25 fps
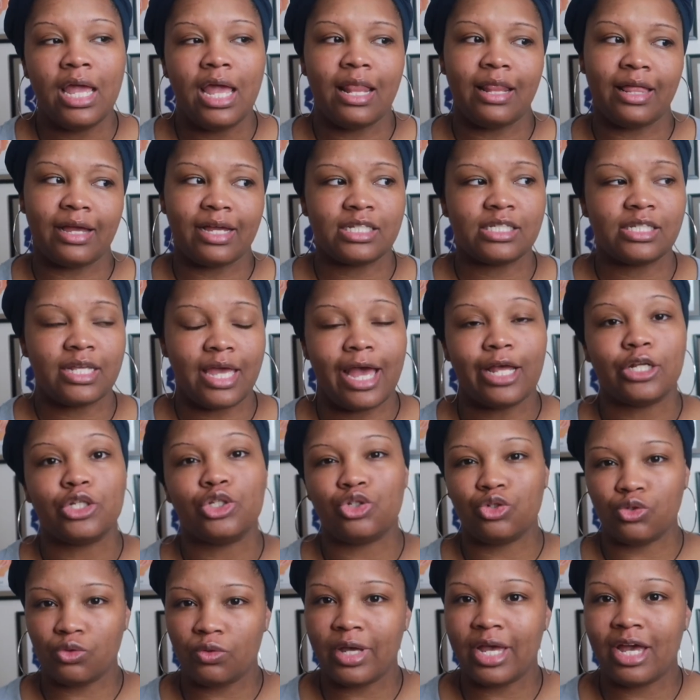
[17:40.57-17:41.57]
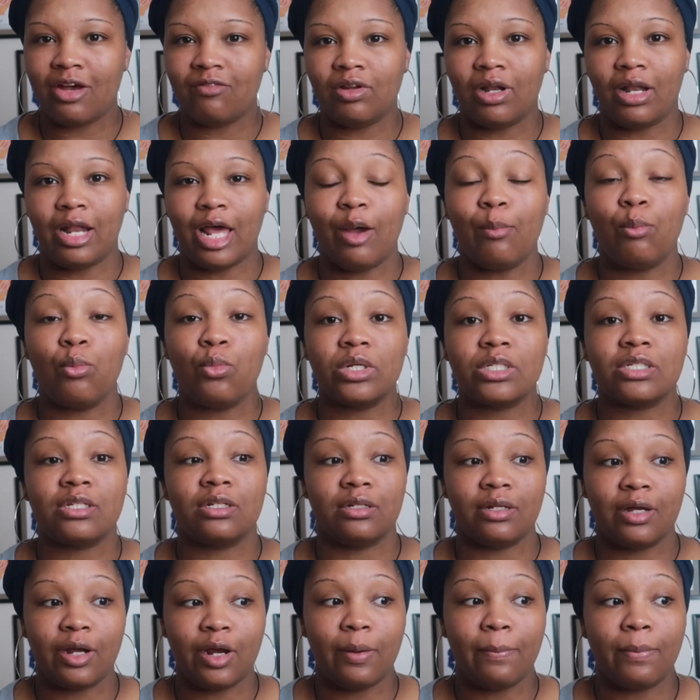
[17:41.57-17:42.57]
like I said, I do have a lot more to
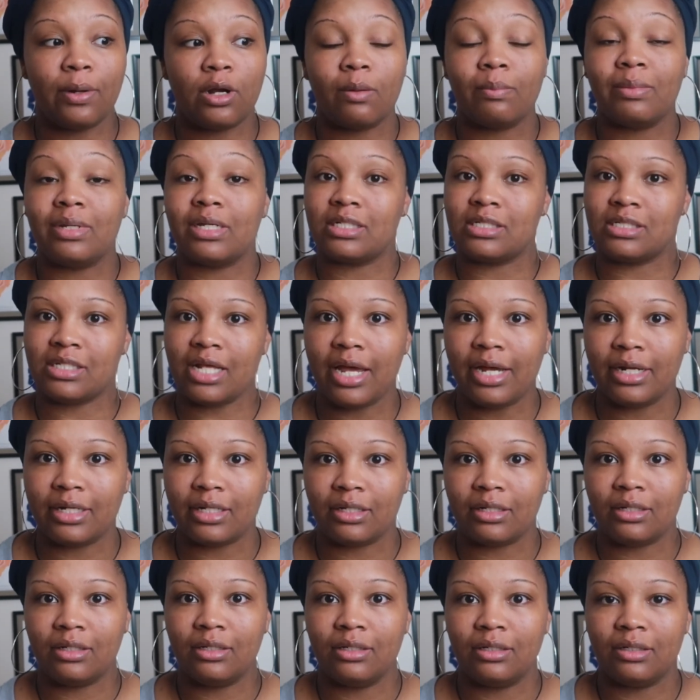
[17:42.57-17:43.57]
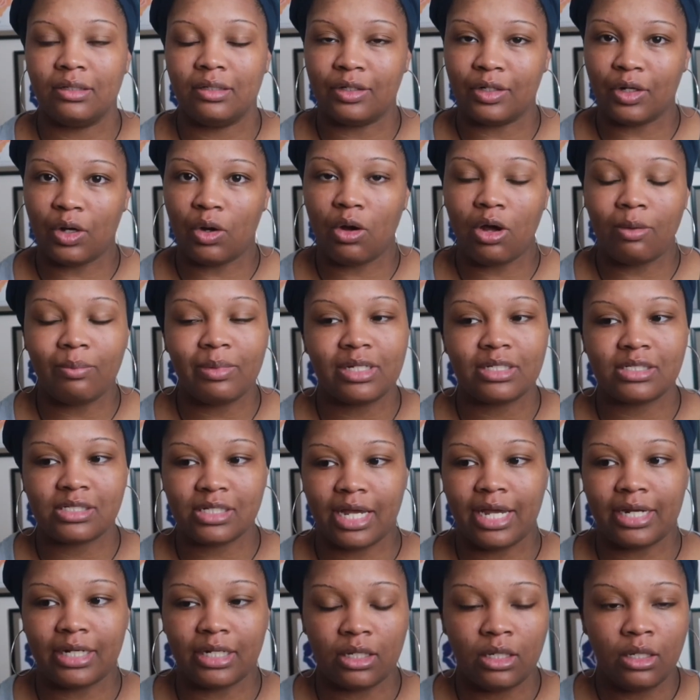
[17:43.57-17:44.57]
learn, but I'm excited. You know, I'm
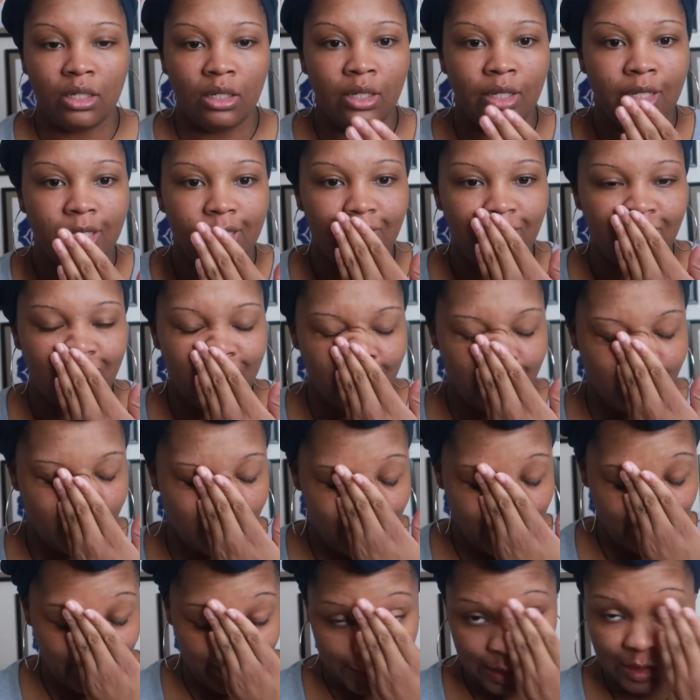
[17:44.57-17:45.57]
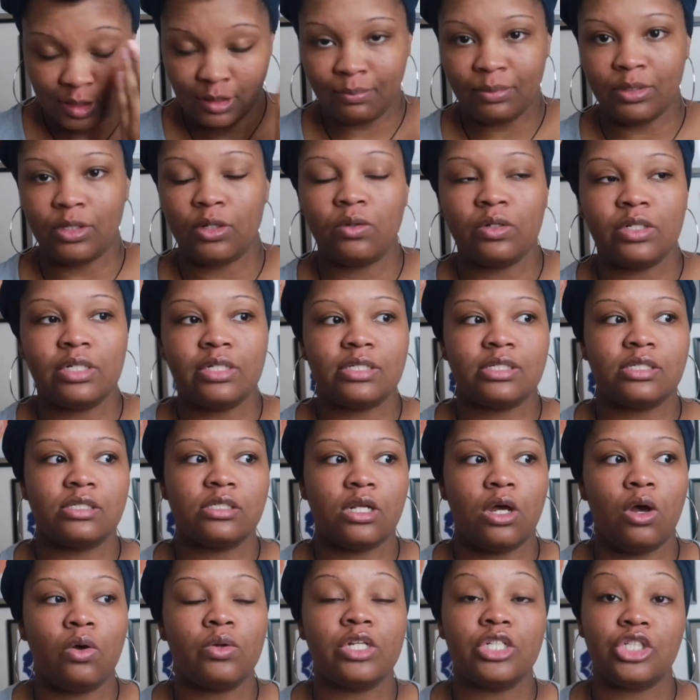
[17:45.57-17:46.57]
excited. It feels good to be on
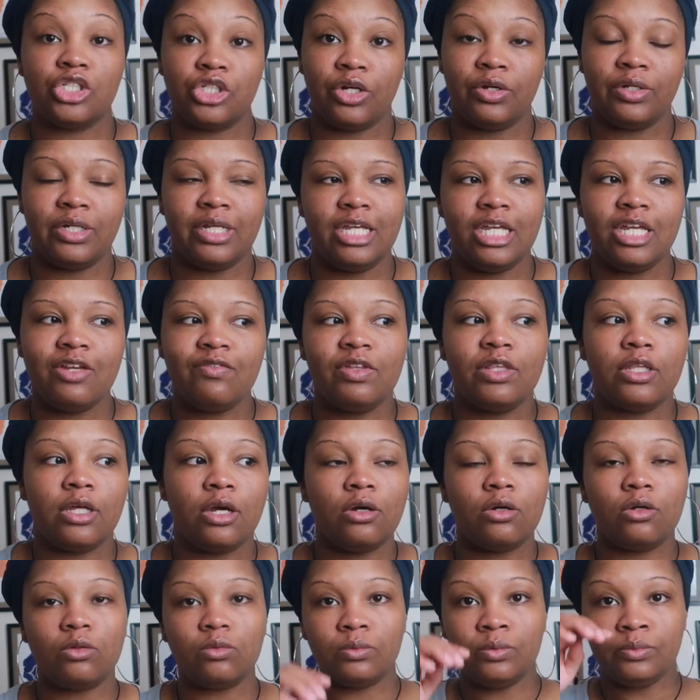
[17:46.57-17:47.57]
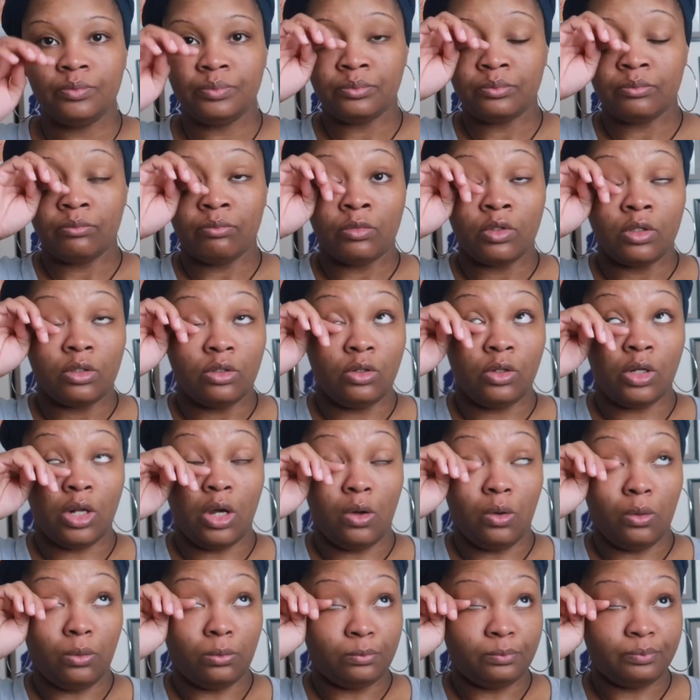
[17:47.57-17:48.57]
this journey, even though, you
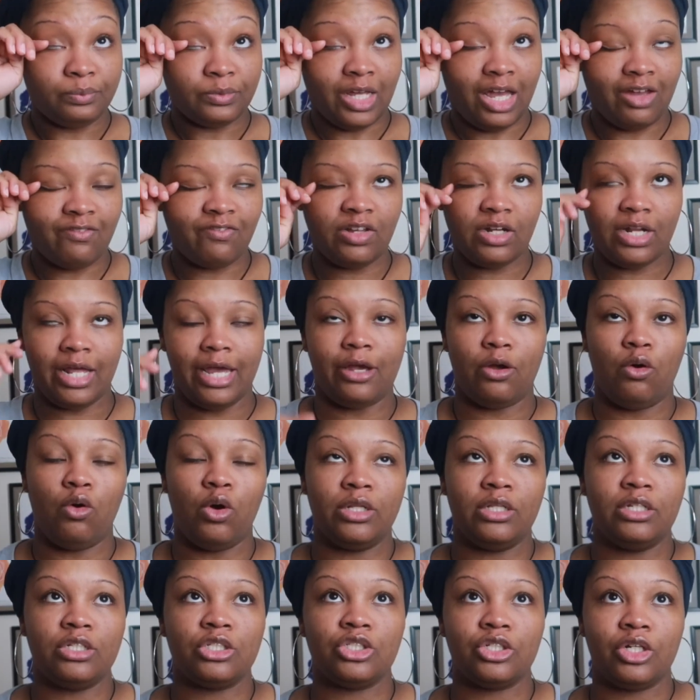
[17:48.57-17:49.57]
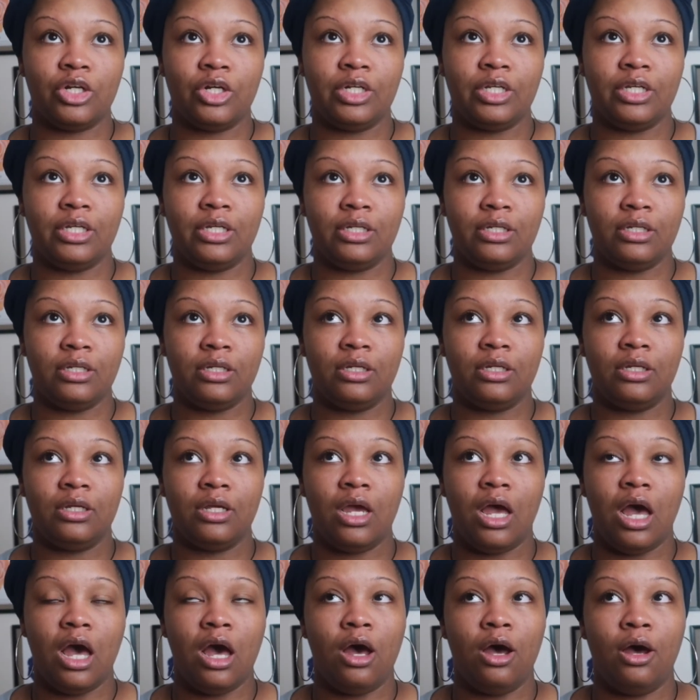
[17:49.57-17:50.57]
know, I feel like on this journey,
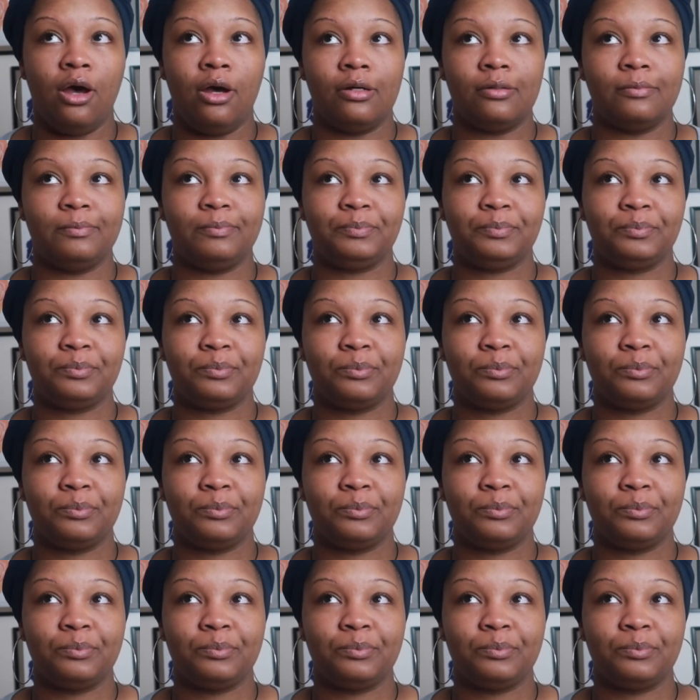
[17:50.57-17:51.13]
I